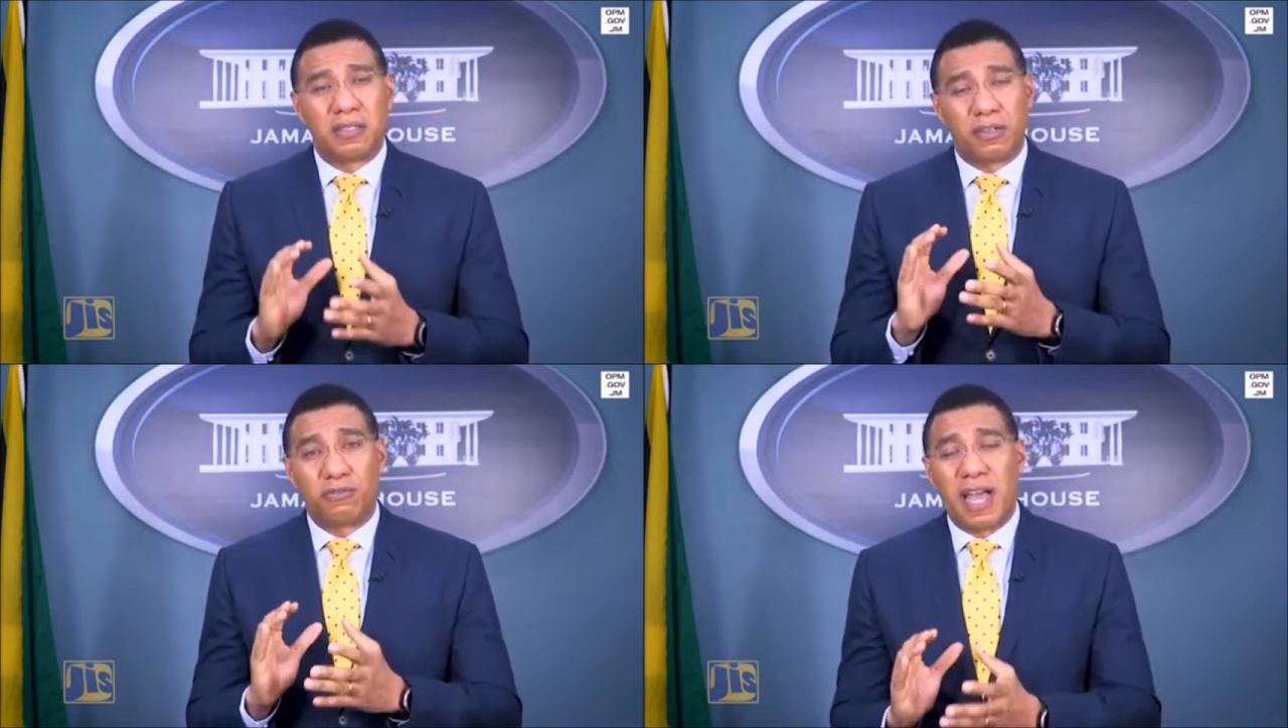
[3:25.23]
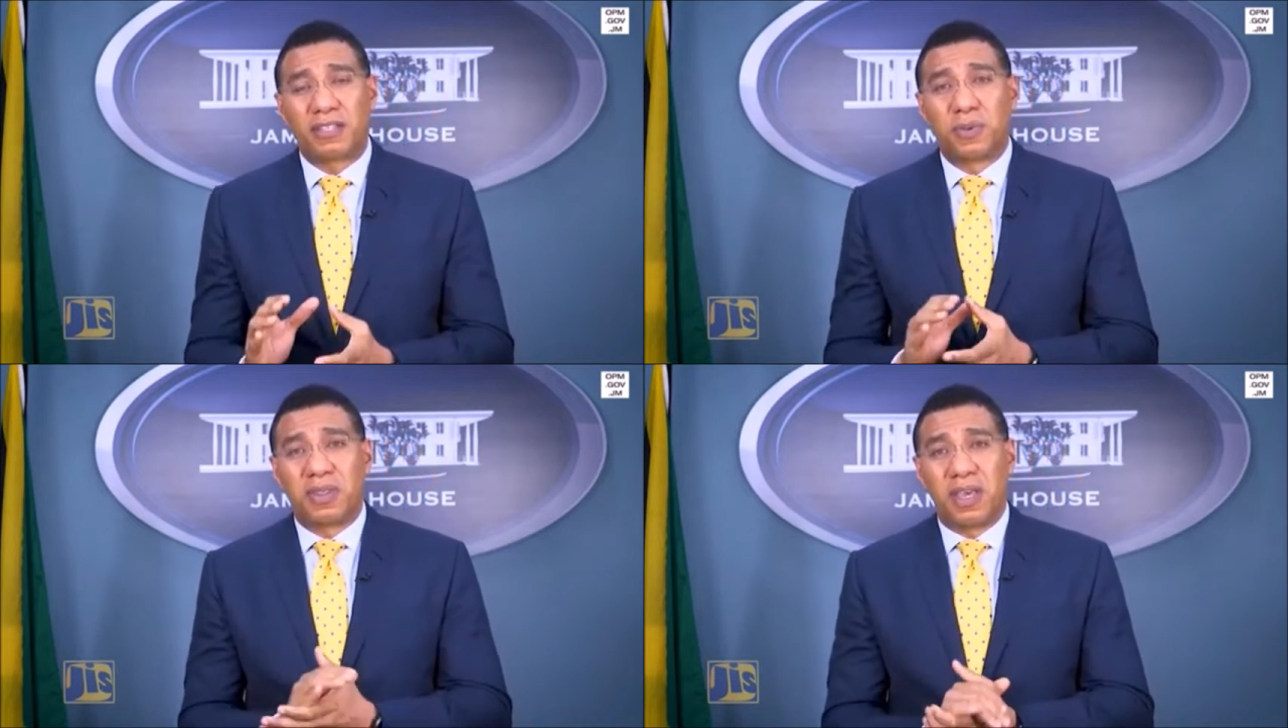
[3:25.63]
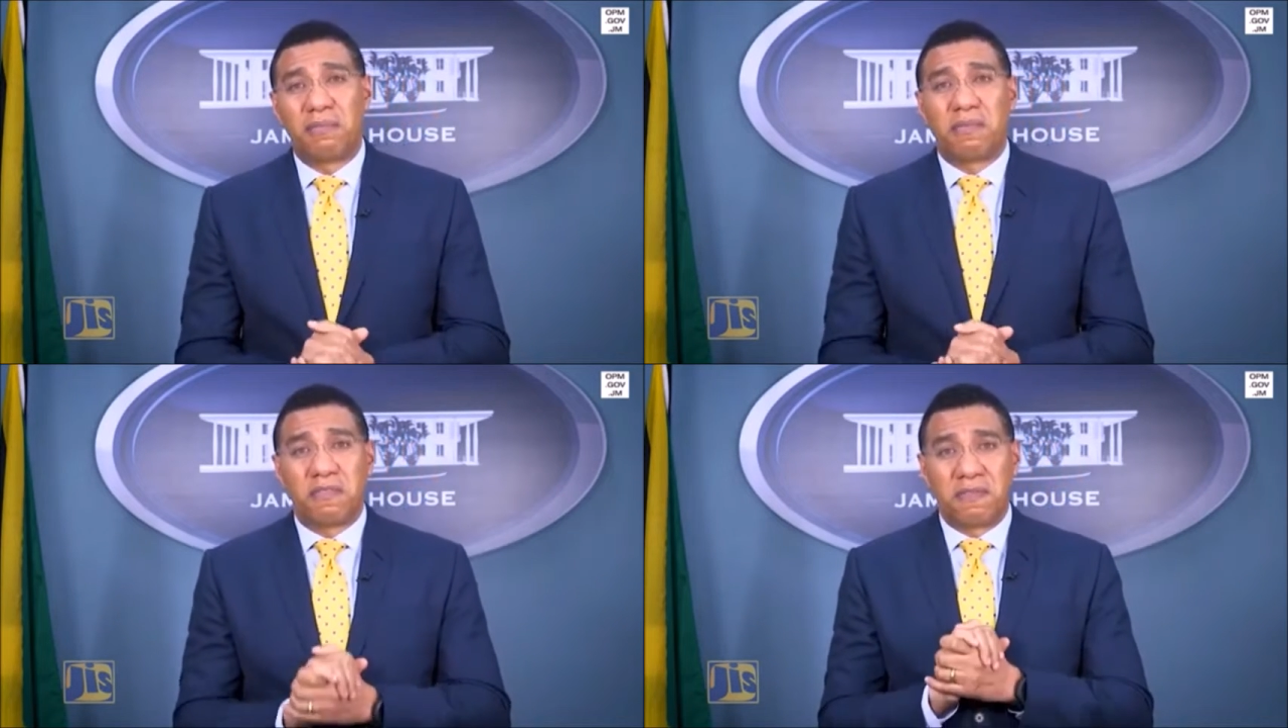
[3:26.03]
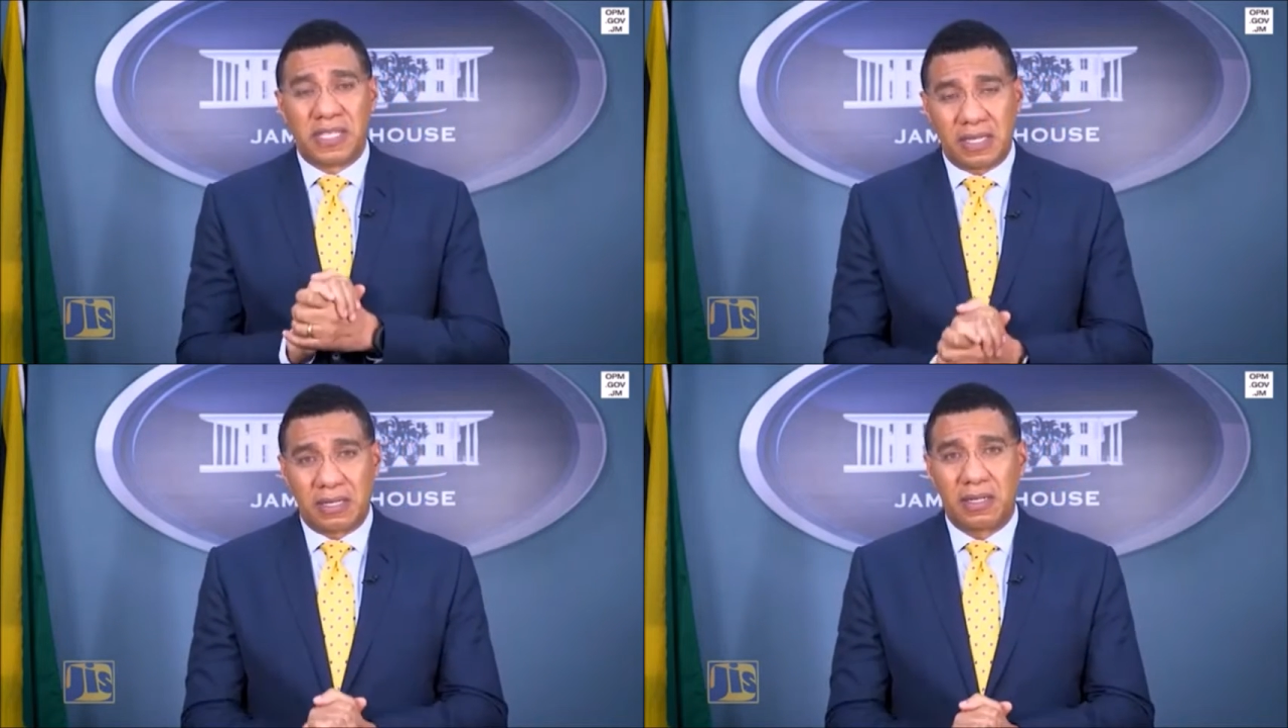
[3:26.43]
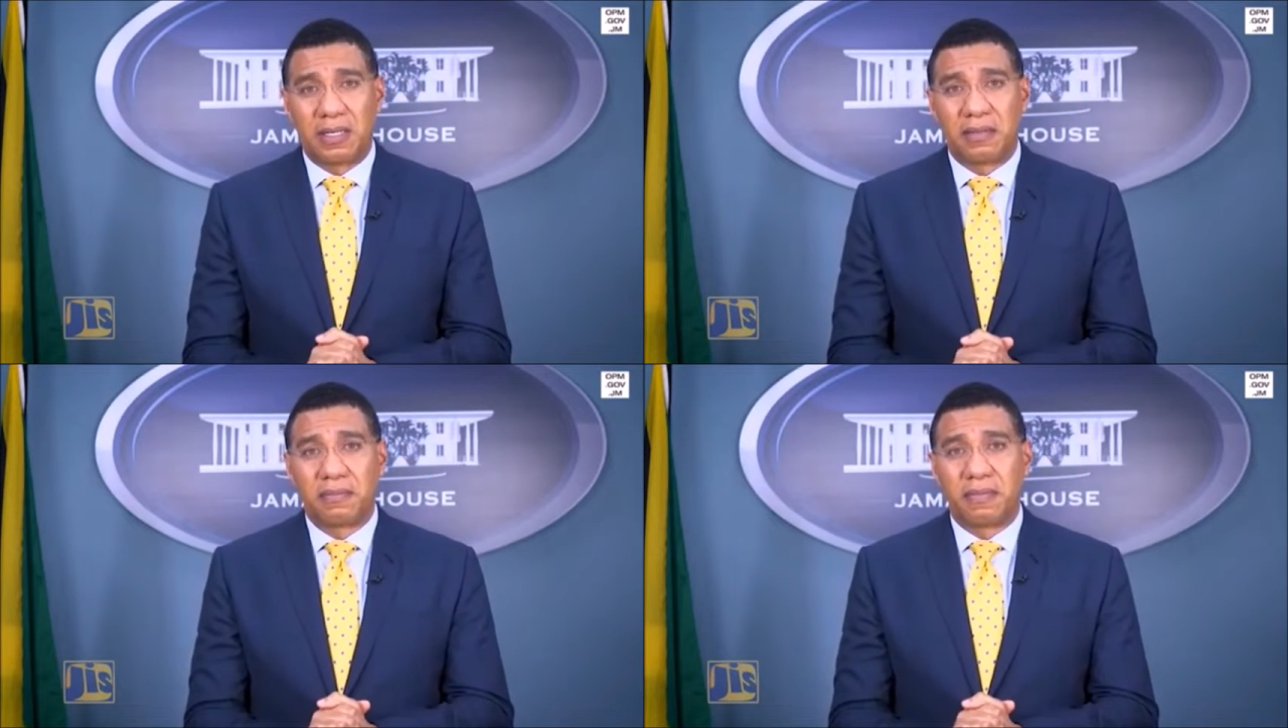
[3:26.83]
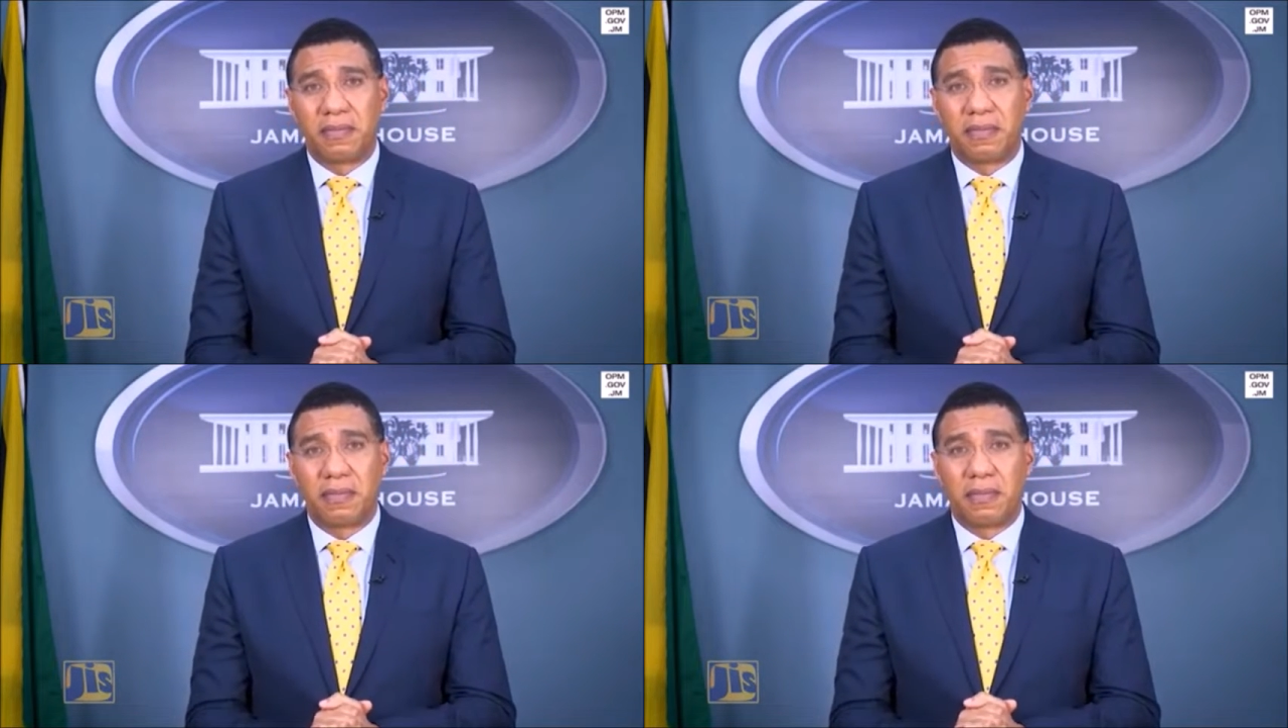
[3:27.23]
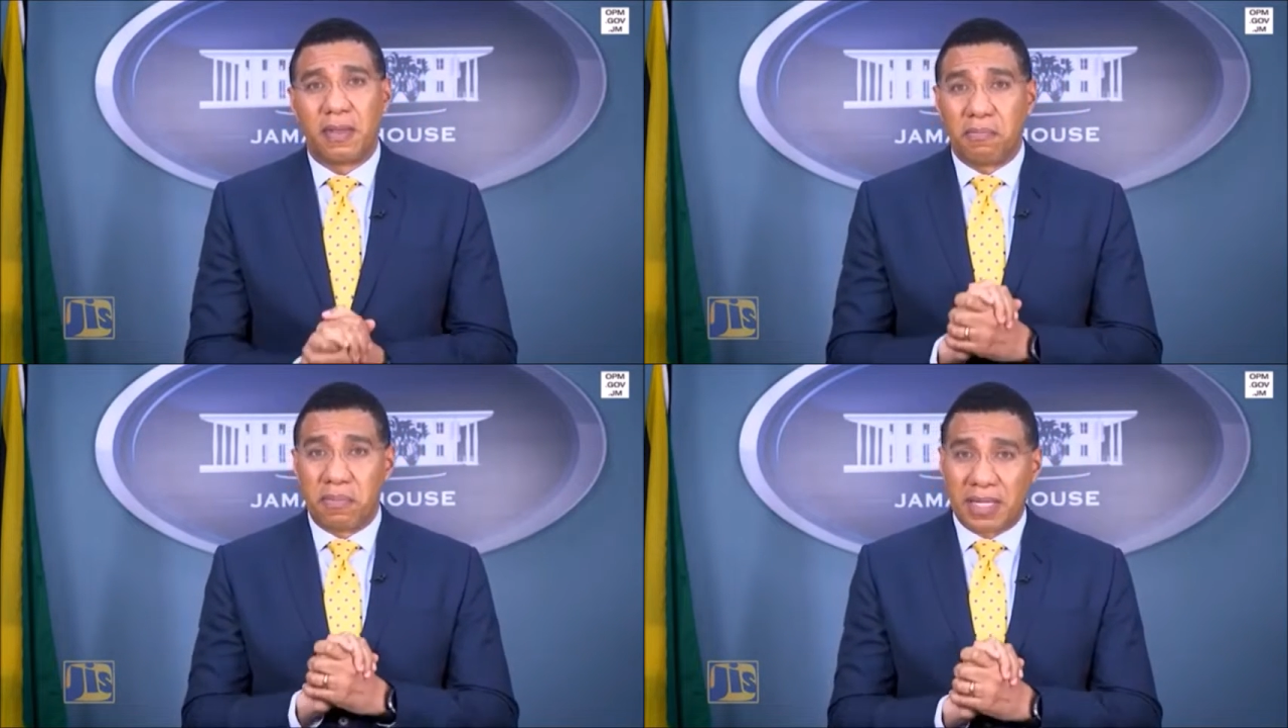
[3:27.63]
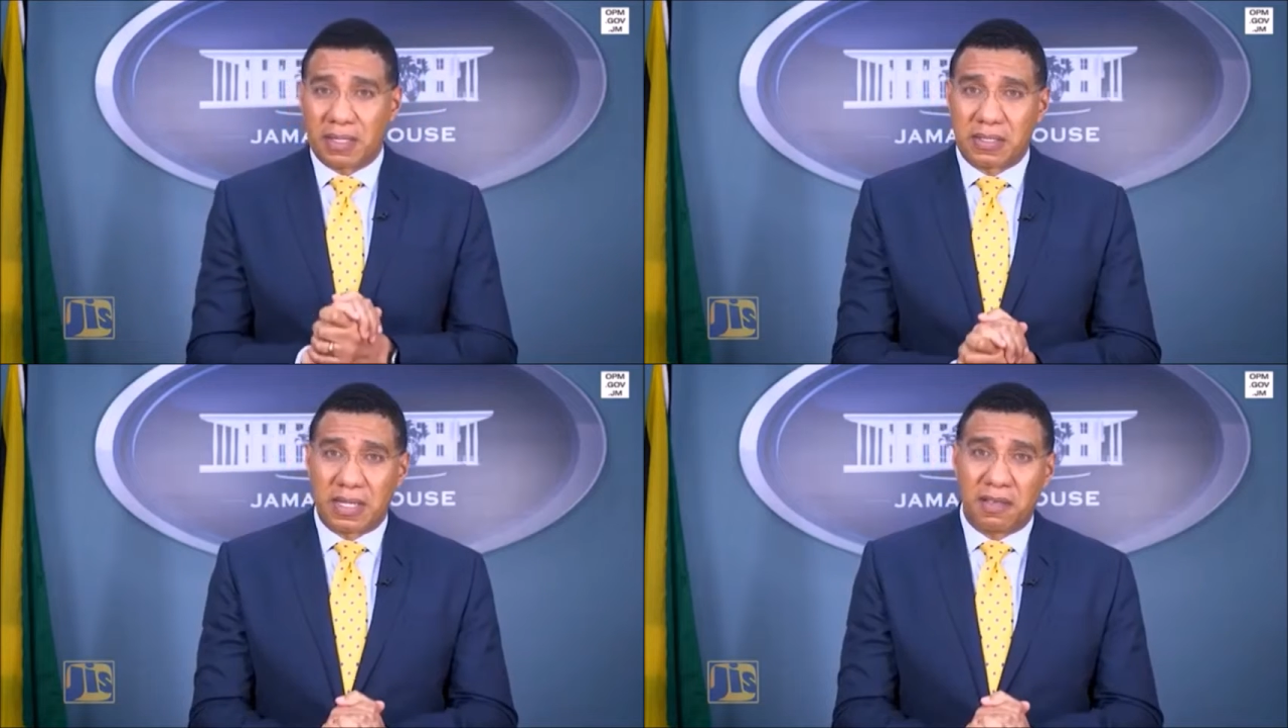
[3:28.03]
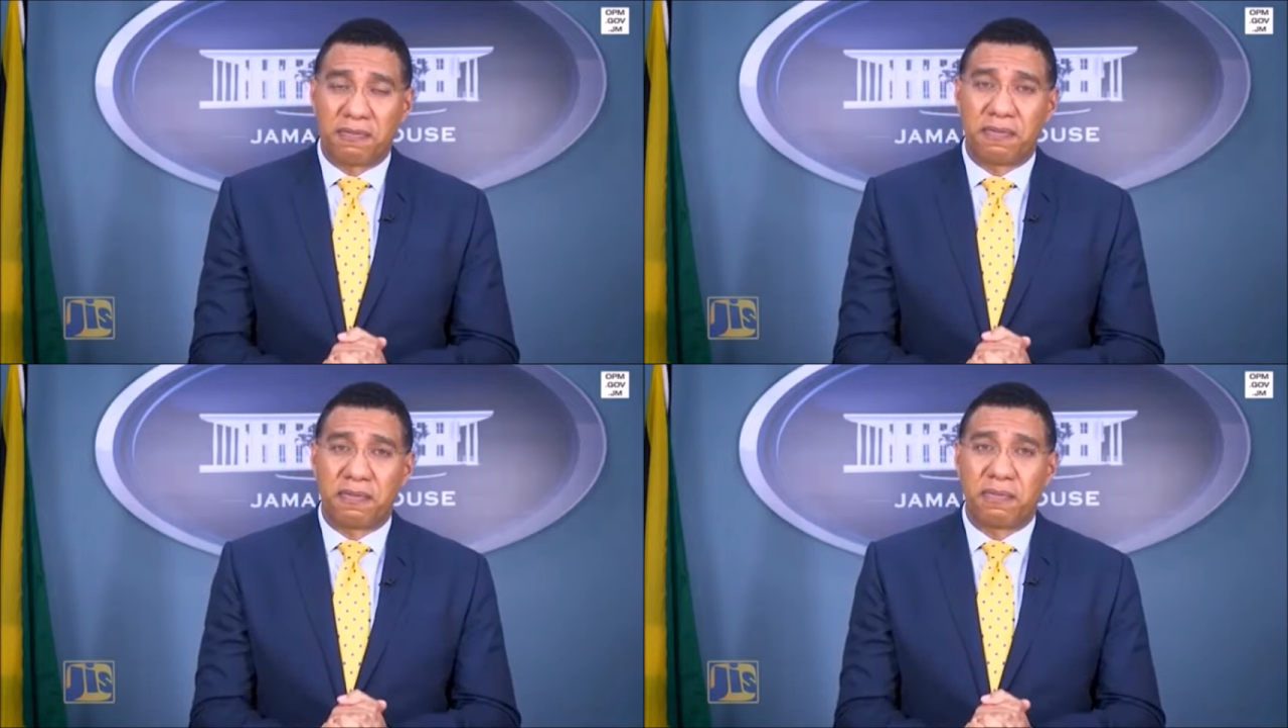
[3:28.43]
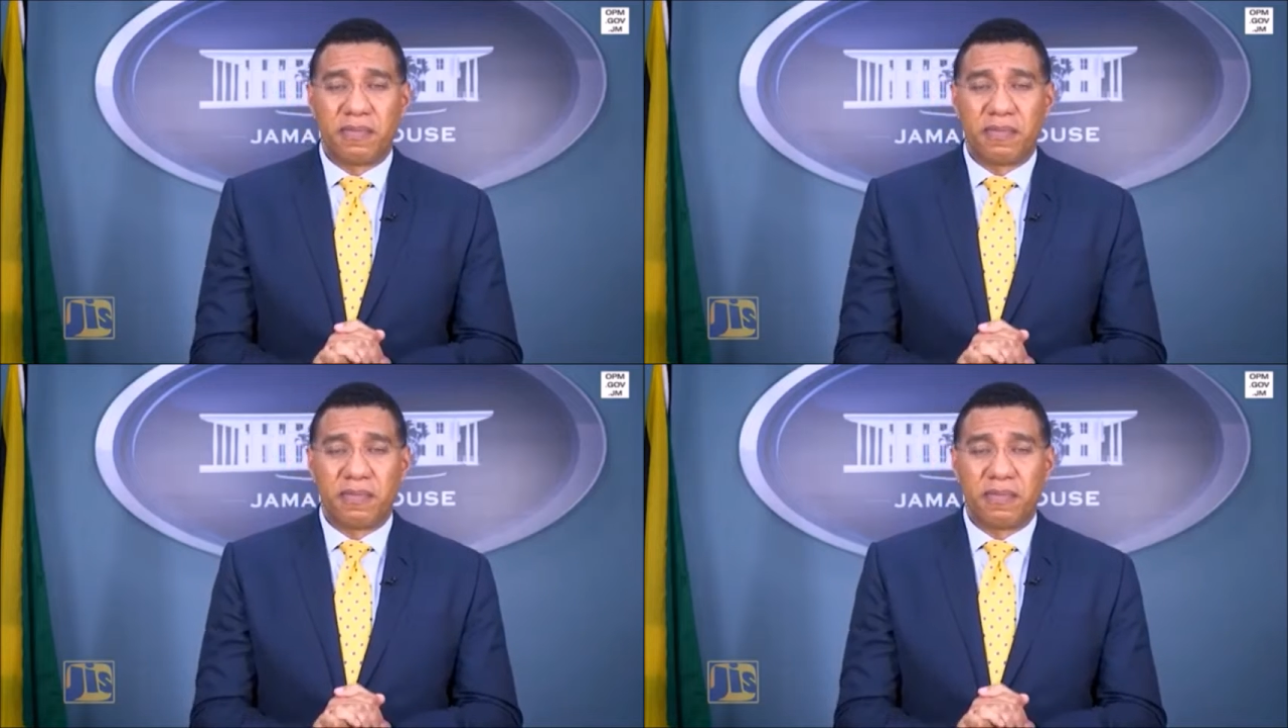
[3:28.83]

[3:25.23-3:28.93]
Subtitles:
if they need supplies, they can even purchase it from us,